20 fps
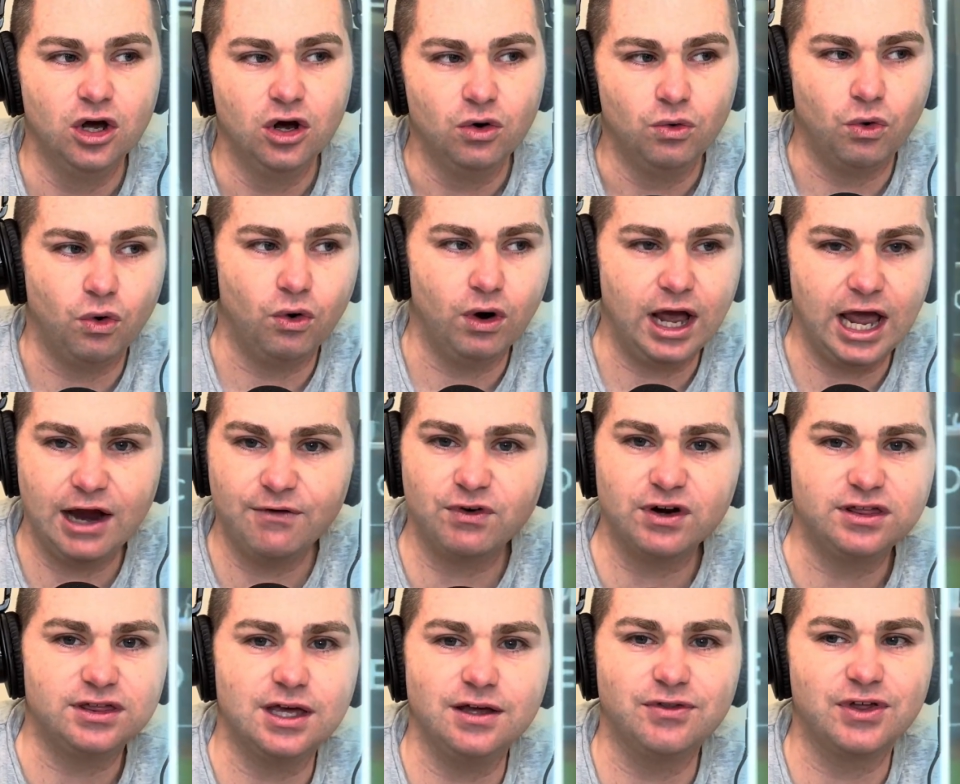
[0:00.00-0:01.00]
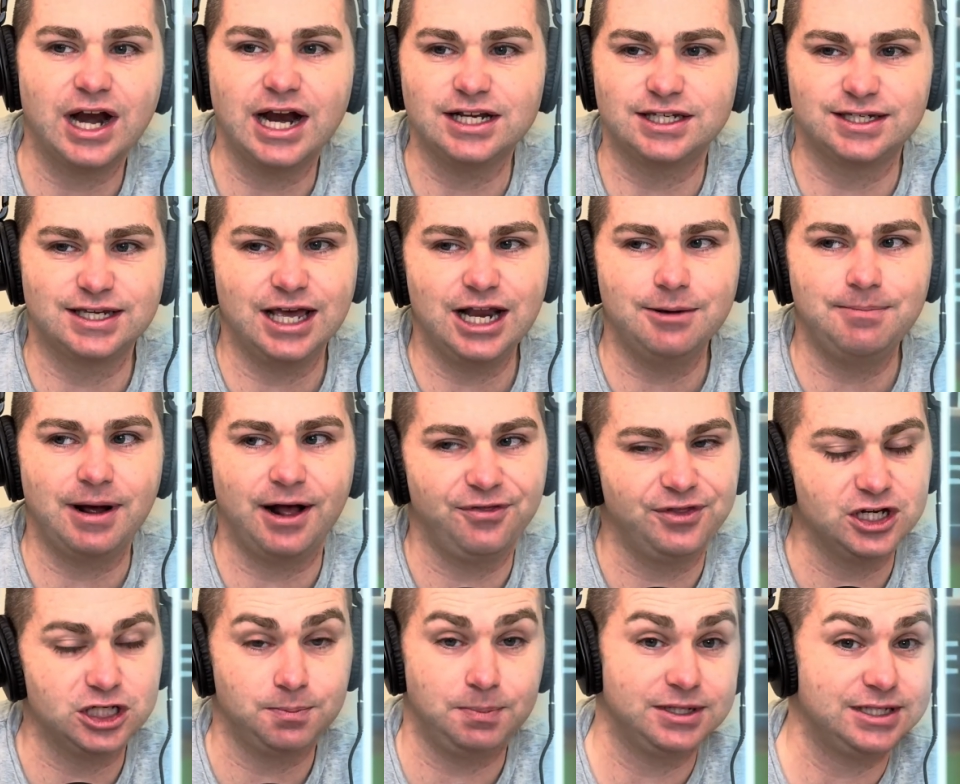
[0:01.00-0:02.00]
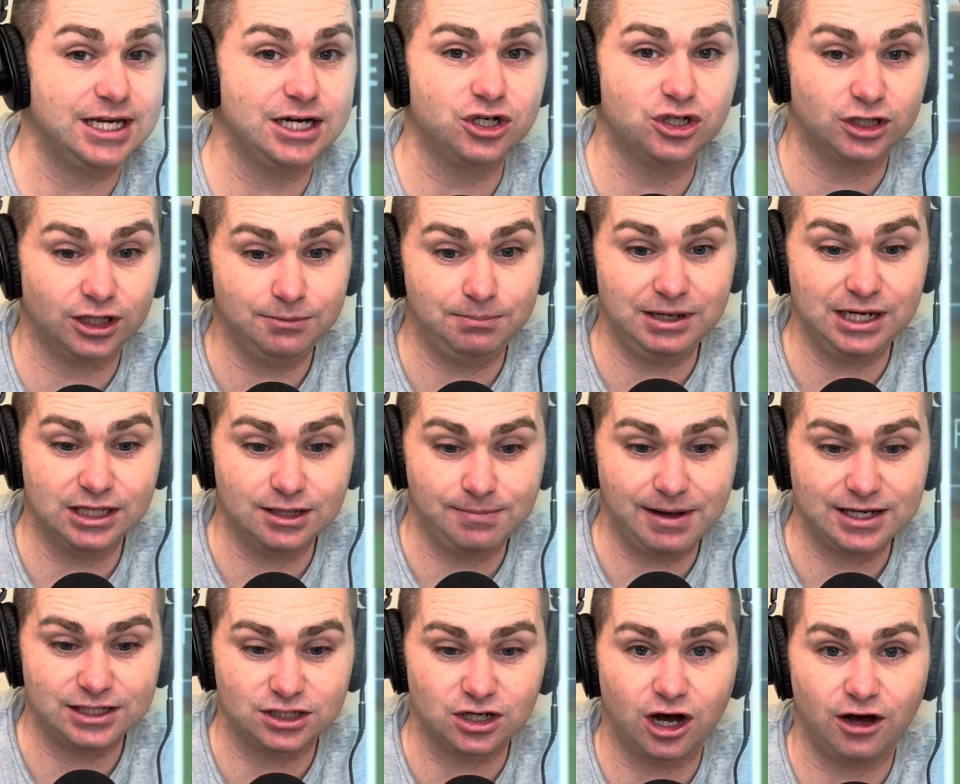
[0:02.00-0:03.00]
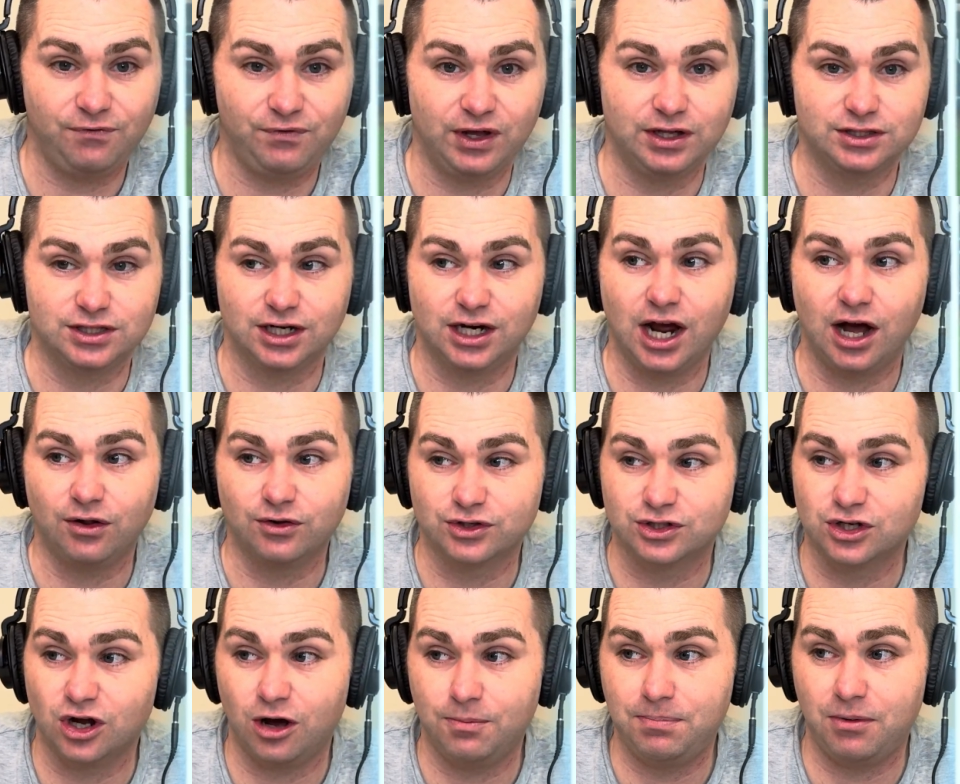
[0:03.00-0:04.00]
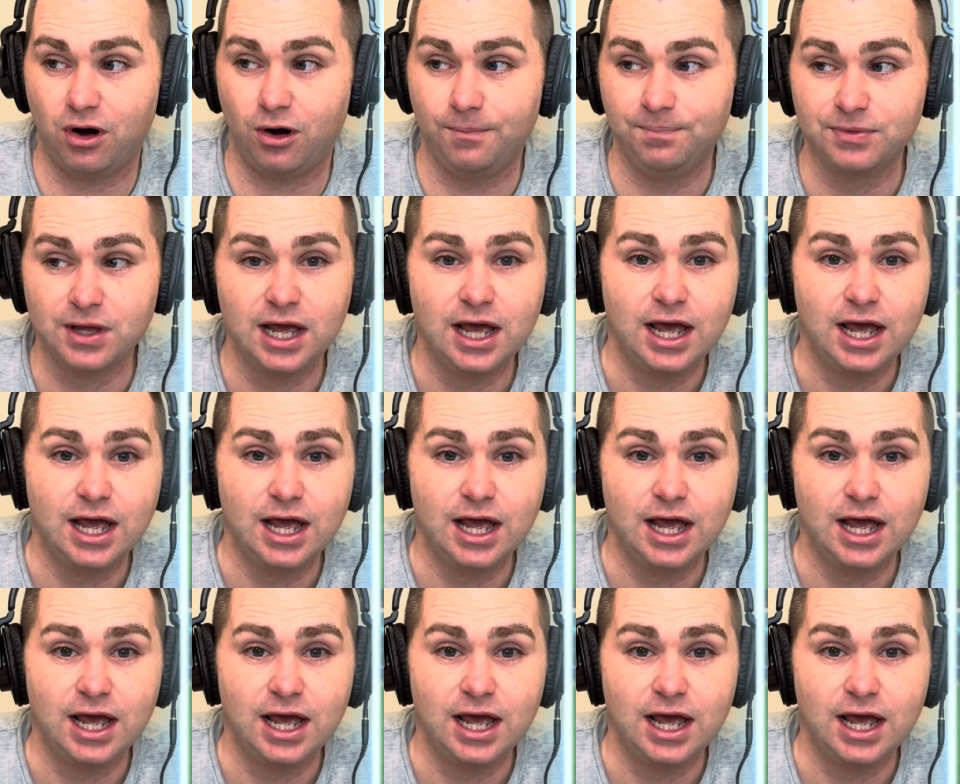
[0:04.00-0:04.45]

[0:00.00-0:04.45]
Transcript: Well, everything that I said about this potentially being the best offense in college softball